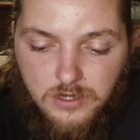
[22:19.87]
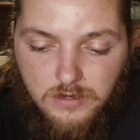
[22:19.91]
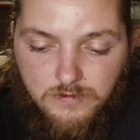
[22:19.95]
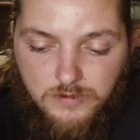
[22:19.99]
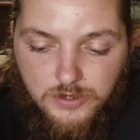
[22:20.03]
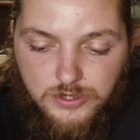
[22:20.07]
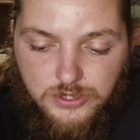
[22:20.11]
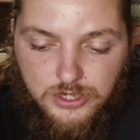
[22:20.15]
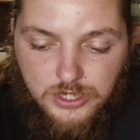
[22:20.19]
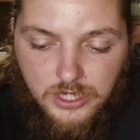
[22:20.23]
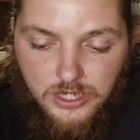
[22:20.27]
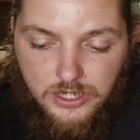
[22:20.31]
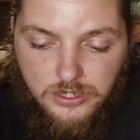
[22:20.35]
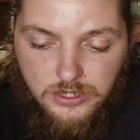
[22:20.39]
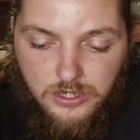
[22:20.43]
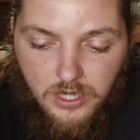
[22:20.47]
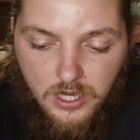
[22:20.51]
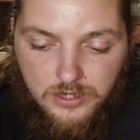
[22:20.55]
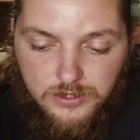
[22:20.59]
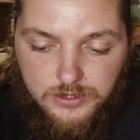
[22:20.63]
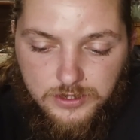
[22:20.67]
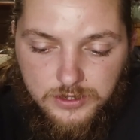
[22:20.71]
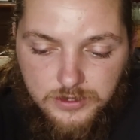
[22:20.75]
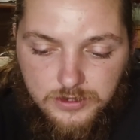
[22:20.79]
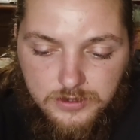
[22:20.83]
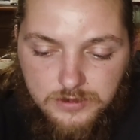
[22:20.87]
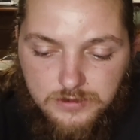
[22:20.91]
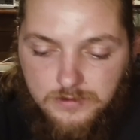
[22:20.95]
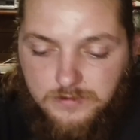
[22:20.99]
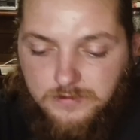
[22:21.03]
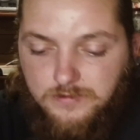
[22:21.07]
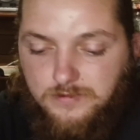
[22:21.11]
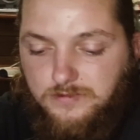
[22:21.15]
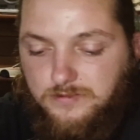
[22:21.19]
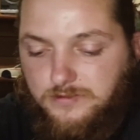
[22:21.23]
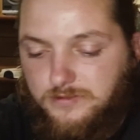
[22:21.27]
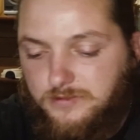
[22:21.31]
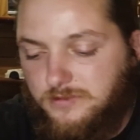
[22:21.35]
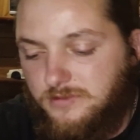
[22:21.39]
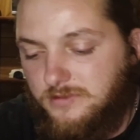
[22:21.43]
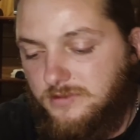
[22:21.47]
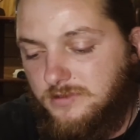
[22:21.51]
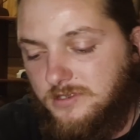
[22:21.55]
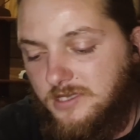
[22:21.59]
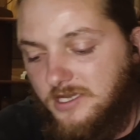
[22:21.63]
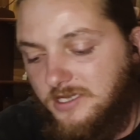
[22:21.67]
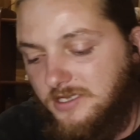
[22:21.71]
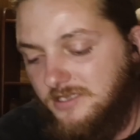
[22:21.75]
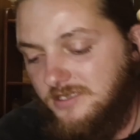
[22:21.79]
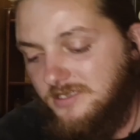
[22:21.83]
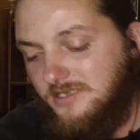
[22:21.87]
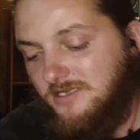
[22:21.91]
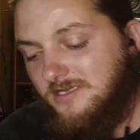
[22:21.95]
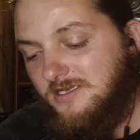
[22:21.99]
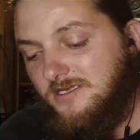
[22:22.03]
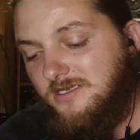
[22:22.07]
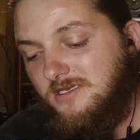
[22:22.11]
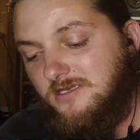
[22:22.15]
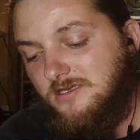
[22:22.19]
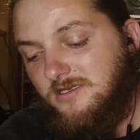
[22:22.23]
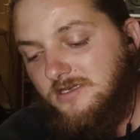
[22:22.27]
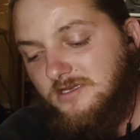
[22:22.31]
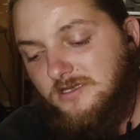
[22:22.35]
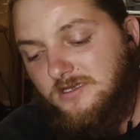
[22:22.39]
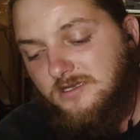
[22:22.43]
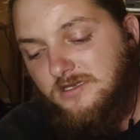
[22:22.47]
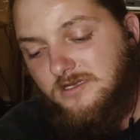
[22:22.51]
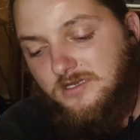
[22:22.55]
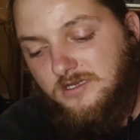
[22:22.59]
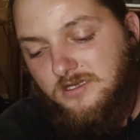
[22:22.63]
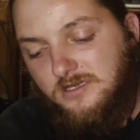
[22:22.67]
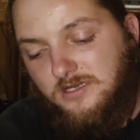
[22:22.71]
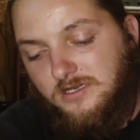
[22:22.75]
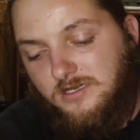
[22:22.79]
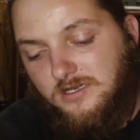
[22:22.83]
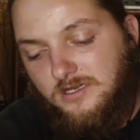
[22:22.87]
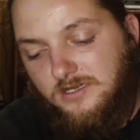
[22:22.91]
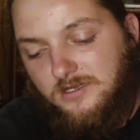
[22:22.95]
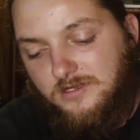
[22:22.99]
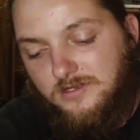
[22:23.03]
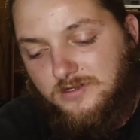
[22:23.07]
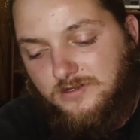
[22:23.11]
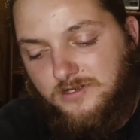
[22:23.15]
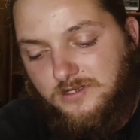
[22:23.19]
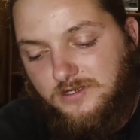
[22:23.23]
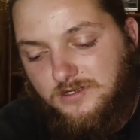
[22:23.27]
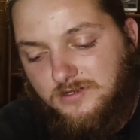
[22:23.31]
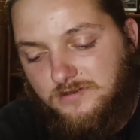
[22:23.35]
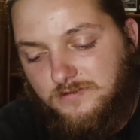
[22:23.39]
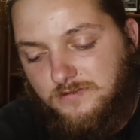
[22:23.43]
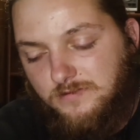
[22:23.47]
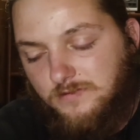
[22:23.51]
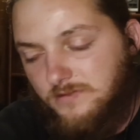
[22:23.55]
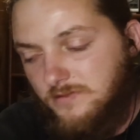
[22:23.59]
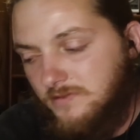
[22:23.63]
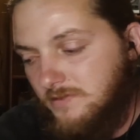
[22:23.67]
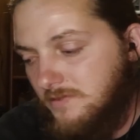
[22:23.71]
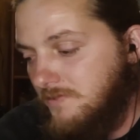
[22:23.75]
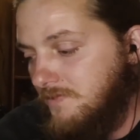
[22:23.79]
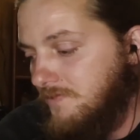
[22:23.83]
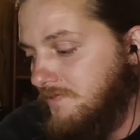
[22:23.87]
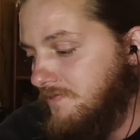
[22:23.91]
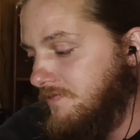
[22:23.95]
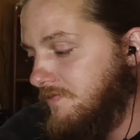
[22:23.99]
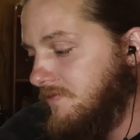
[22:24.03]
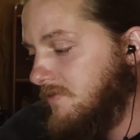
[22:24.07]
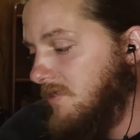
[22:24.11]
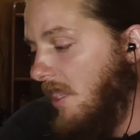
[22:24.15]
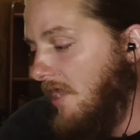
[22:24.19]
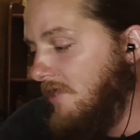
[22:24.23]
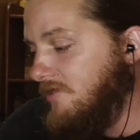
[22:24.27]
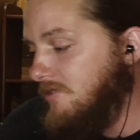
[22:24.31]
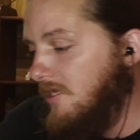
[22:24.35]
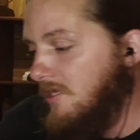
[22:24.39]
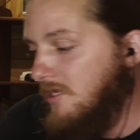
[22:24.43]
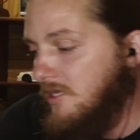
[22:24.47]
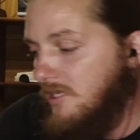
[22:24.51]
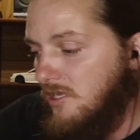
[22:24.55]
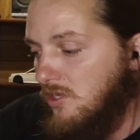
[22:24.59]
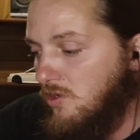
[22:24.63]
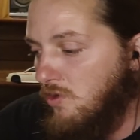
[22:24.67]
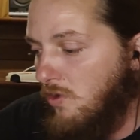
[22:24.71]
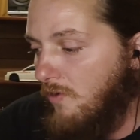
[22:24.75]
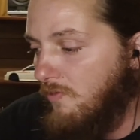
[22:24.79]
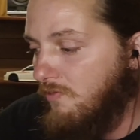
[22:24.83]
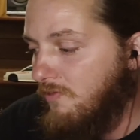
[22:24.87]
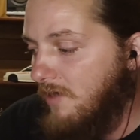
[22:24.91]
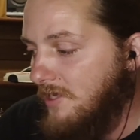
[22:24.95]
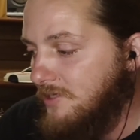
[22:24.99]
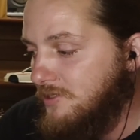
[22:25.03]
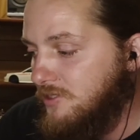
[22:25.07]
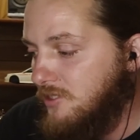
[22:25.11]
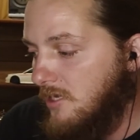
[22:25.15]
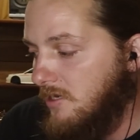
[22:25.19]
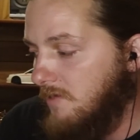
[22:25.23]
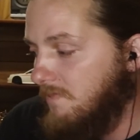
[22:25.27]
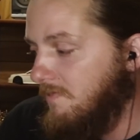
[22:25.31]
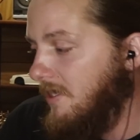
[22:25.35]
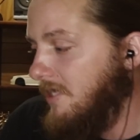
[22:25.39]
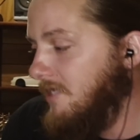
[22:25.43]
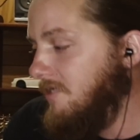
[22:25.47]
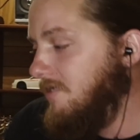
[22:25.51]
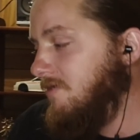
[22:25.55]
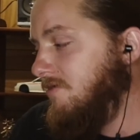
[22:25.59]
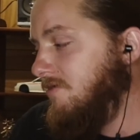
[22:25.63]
a genius. I don't know. And then he arrested me.